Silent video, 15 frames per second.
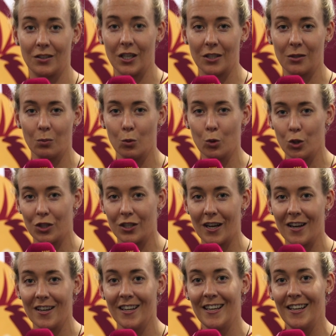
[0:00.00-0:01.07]
Jess
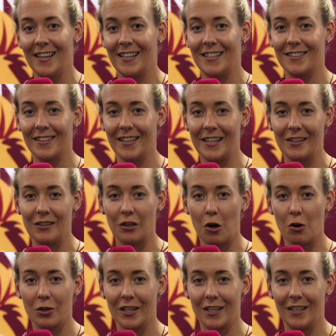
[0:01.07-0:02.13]
Wuetschner is leading the
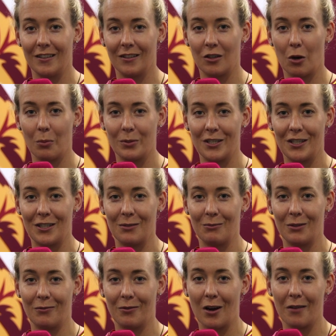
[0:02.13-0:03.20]
goal kicking in the competition
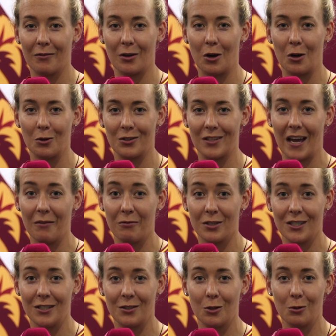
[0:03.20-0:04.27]
with five goals,
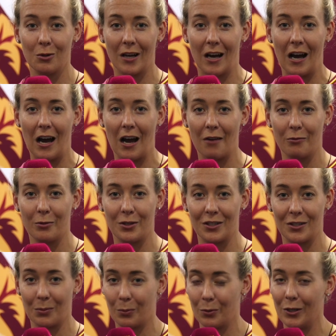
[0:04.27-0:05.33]
averaging two and a half, which
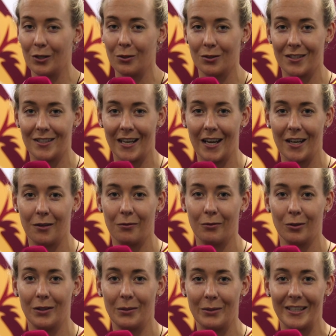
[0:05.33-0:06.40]
is a pretty good standard
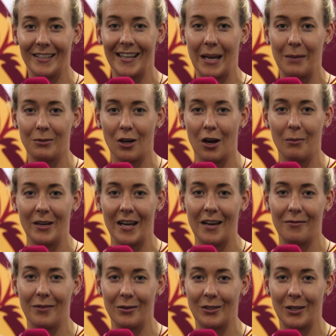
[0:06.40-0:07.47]
for limited game time in
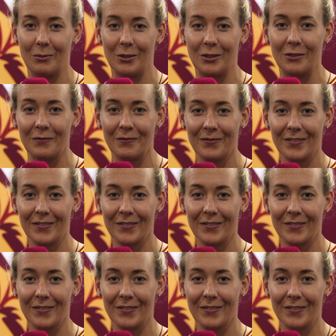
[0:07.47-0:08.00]
AFLW.